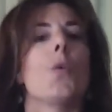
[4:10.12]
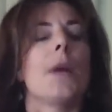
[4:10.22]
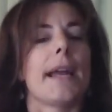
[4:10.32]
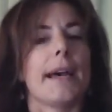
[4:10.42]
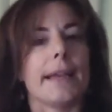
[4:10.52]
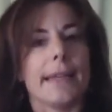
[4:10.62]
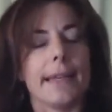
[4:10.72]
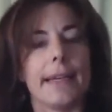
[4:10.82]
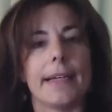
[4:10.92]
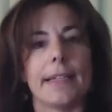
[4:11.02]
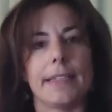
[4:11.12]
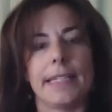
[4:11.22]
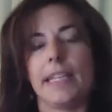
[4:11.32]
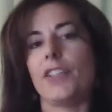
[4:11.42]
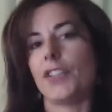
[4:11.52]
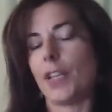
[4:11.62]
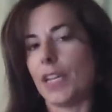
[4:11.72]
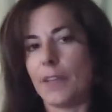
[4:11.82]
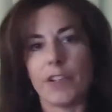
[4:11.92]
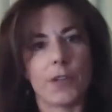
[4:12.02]
When I teach
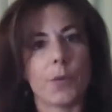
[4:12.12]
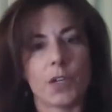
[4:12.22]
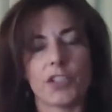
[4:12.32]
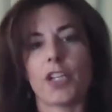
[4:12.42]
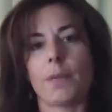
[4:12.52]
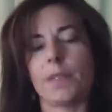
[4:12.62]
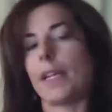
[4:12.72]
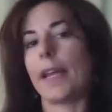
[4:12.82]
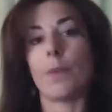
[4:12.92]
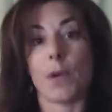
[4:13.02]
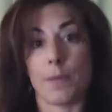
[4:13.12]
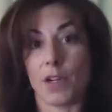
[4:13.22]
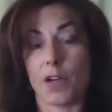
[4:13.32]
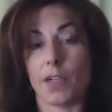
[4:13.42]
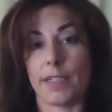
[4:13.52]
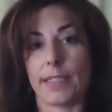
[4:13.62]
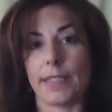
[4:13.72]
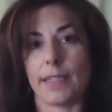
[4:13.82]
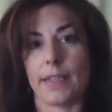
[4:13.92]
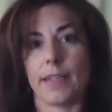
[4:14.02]
even workshops and webinars,